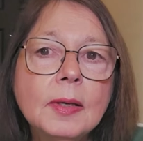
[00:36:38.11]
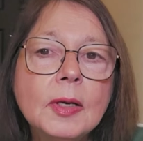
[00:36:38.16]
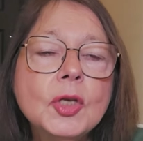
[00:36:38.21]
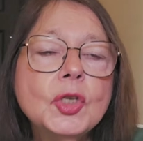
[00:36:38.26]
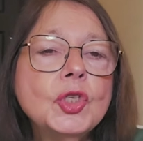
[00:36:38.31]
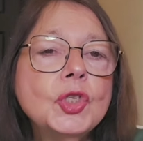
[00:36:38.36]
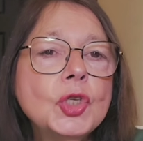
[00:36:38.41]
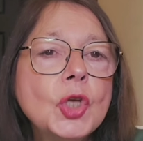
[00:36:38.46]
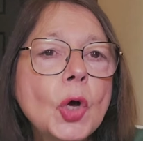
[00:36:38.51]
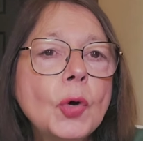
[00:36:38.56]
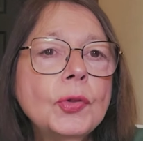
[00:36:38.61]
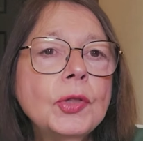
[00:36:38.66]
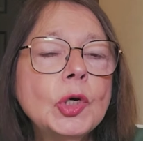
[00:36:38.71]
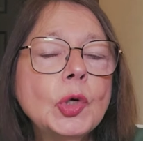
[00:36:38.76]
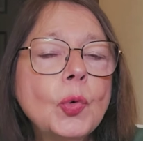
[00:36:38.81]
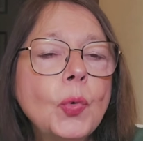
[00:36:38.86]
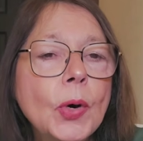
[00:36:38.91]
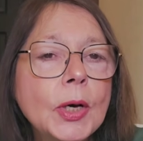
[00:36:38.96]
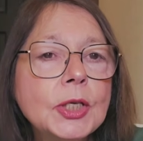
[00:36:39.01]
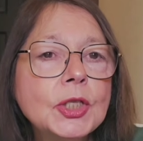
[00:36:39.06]
So the
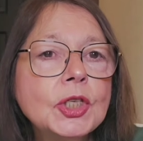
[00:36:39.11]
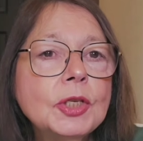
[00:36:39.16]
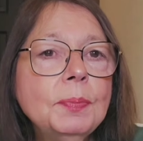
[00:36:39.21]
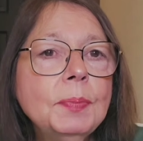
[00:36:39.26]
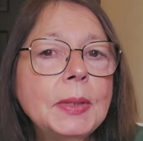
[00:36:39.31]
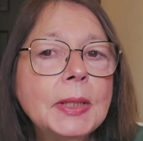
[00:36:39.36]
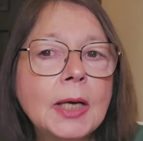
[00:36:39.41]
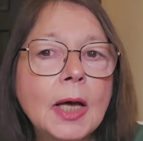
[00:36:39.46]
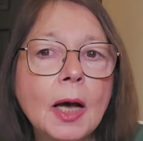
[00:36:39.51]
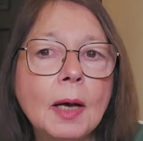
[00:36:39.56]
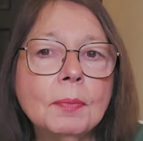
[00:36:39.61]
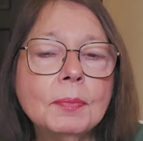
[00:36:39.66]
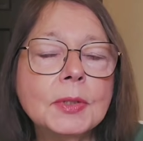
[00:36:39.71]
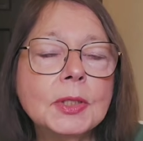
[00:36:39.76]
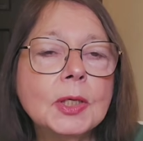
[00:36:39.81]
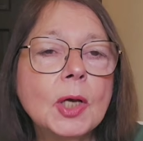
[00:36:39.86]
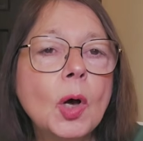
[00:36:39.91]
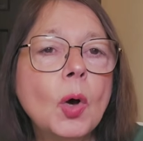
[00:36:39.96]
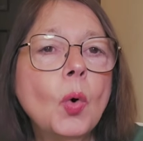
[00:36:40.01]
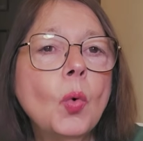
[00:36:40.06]
question
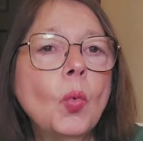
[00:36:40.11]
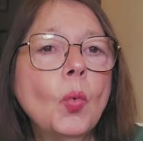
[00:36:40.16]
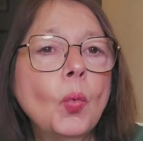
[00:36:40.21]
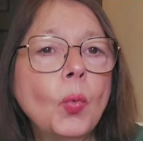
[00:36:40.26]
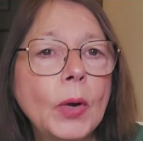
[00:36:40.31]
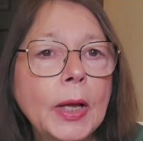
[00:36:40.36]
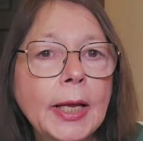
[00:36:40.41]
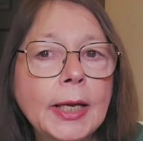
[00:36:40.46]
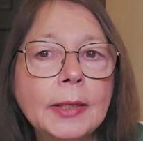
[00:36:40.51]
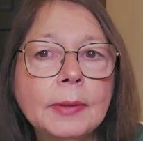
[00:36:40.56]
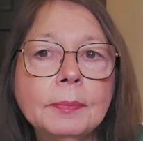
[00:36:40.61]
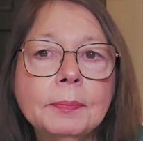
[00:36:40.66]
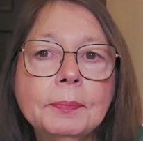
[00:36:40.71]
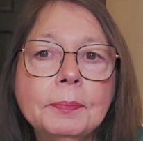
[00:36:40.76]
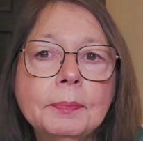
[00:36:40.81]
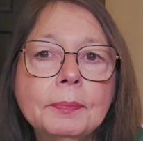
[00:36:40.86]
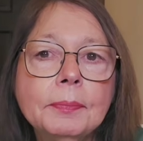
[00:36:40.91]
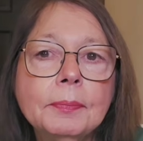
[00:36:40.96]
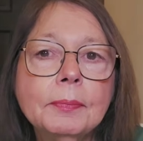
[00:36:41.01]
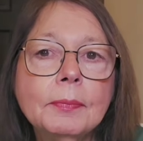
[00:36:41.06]
becomes, when?
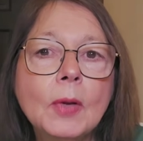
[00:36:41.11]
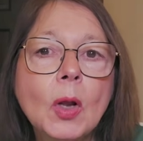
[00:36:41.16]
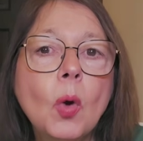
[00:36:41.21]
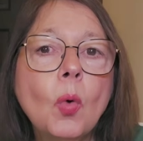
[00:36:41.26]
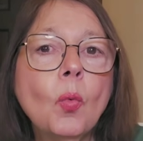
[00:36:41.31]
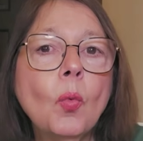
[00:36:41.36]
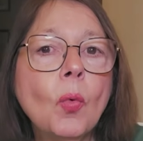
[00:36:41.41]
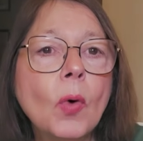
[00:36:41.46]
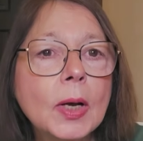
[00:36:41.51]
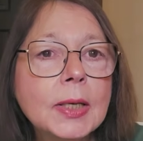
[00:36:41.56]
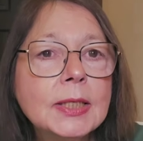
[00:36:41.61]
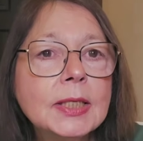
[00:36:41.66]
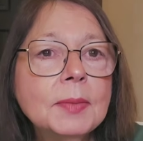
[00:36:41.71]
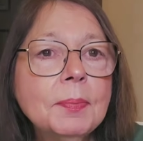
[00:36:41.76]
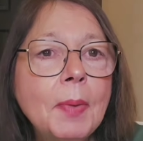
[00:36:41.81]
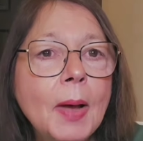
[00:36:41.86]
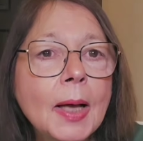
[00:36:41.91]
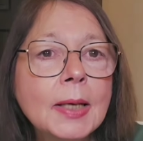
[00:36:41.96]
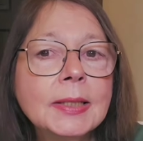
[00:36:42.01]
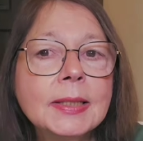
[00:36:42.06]
Was the
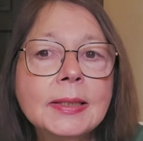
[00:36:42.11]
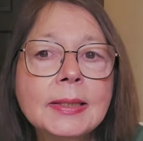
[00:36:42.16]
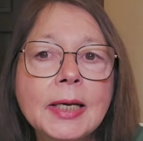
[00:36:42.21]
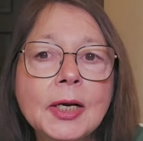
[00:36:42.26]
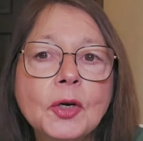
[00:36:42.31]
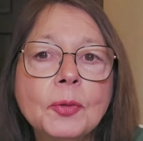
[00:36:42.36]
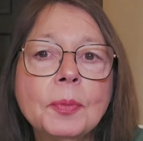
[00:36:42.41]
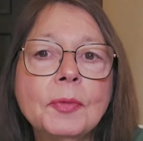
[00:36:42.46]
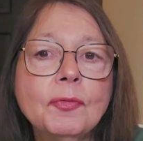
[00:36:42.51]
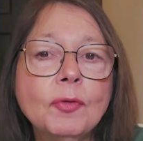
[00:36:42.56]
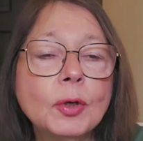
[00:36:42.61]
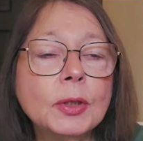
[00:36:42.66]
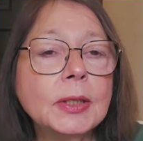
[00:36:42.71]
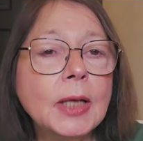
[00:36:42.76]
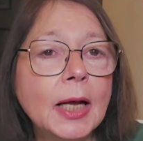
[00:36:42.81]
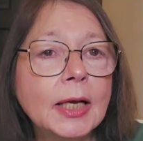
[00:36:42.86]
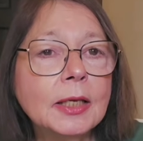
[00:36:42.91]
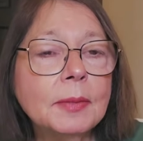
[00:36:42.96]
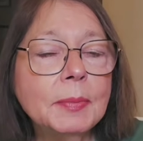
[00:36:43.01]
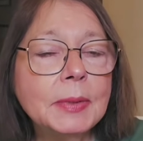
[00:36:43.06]
box there before
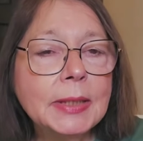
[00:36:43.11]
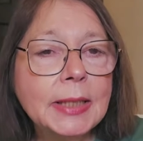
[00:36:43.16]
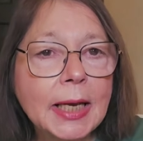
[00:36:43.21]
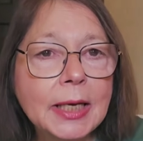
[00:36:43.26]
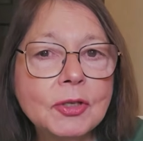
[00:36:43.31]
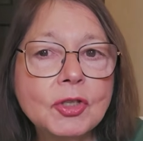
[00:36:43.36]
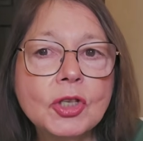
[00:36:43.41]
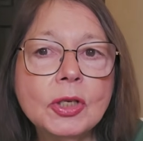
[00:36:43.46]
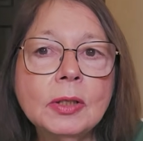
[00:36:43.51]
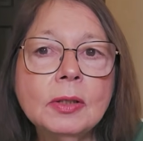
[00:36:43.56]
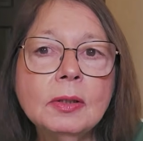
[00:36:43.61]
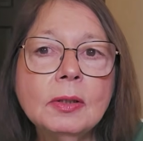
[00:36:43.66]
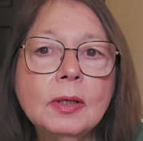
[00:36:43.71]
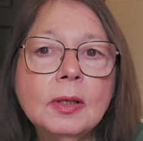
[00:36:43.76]
documentation?